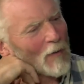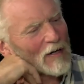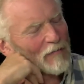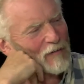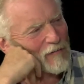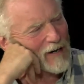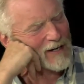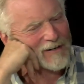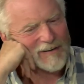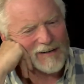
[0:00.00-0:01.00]
wonderful
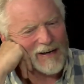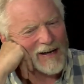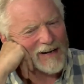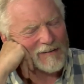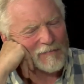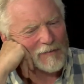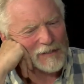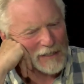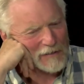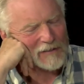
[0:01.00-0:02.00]
writer and
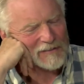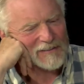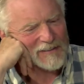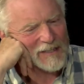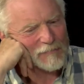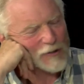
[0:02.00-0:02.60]
character named